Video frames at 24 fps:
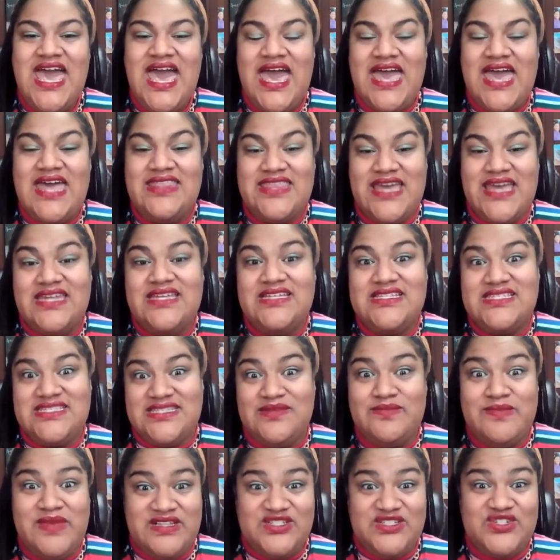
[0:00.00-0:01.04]
and that is to
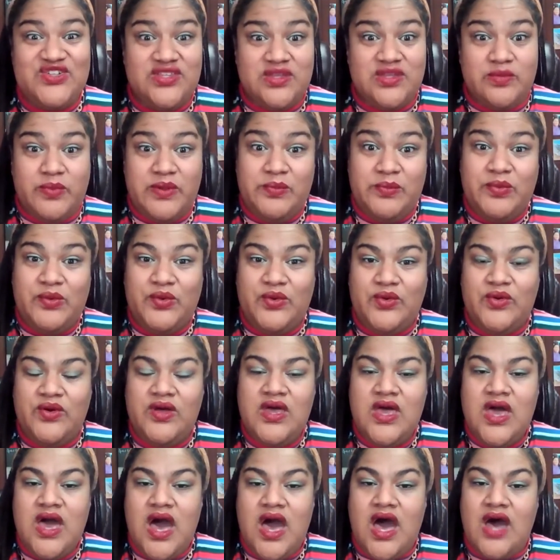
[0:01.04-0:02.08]
make sure that people
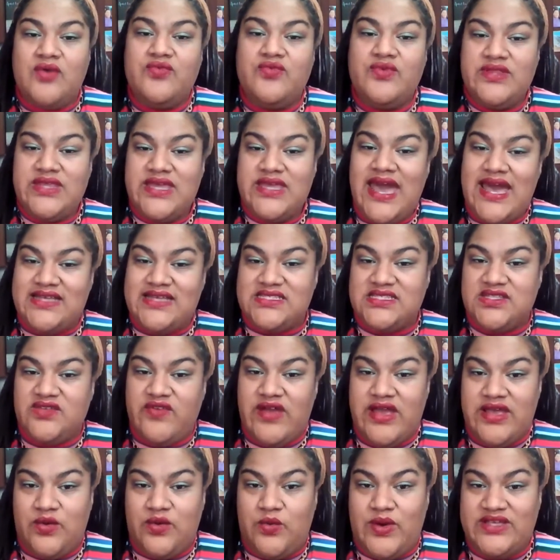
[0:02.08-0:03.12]
really ask the
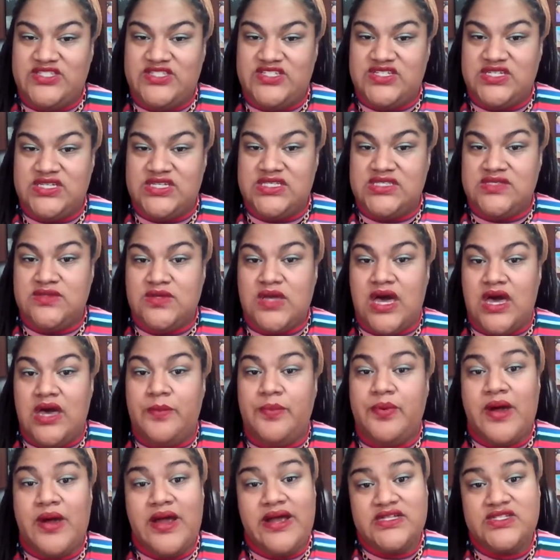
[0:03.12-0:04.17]
right questions
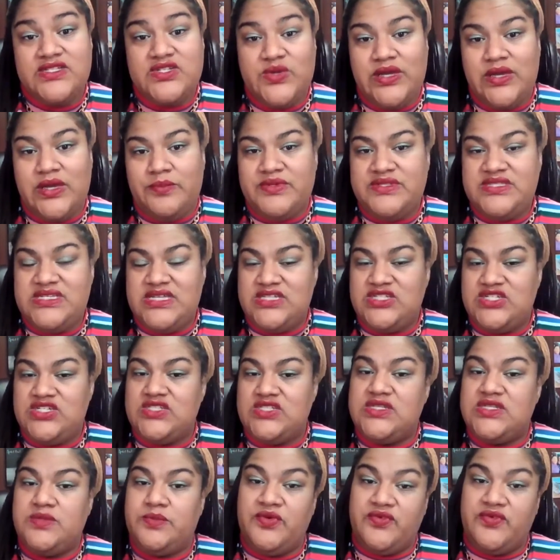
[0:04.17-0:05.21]
prior to an amputation
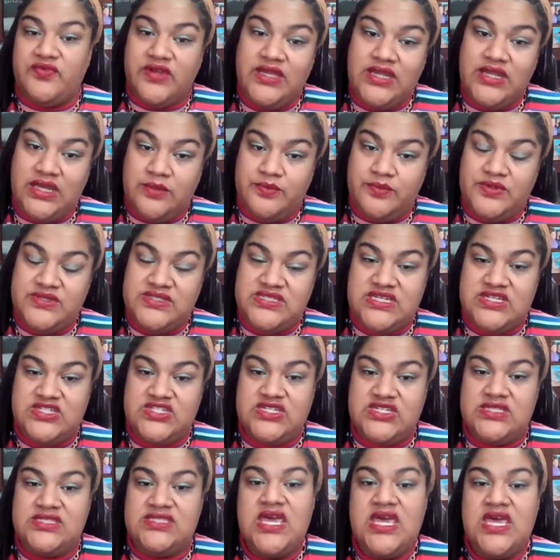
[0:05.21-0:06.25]
to prevent
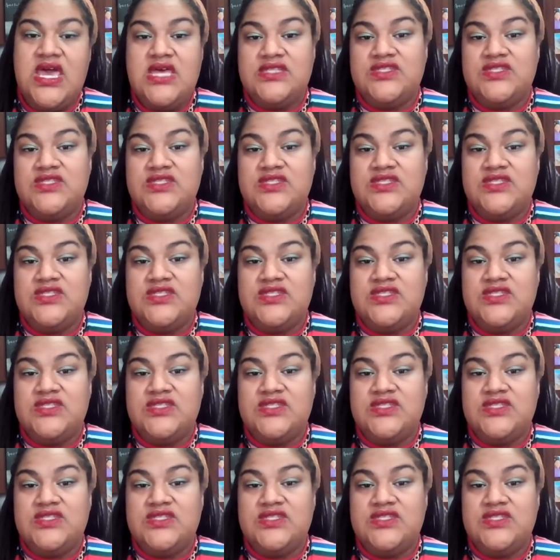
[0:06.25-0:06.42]
amputations,